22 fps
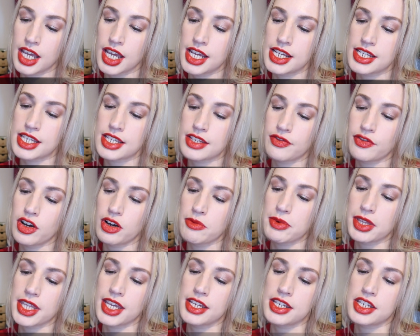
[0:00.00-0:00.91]
It says
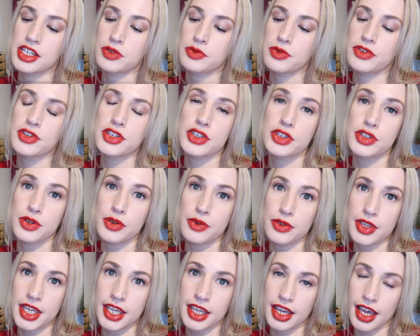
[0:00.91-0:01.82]
formulated with
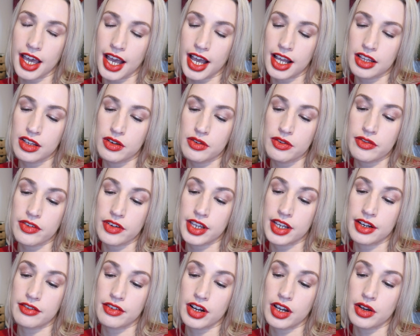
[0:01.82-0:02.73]
soothing aloe
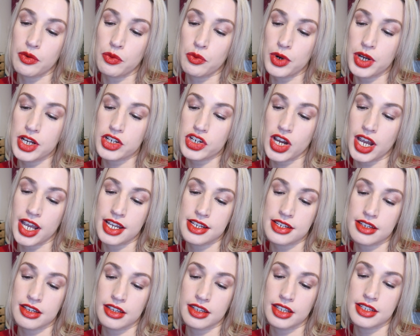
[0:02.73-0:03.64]
vera, witch
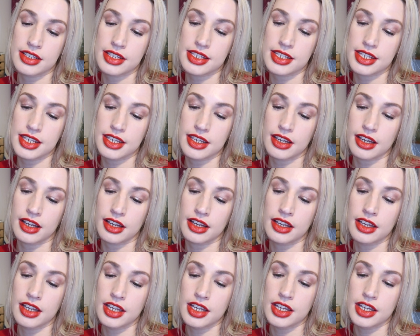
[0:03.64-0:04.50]
hazel and cica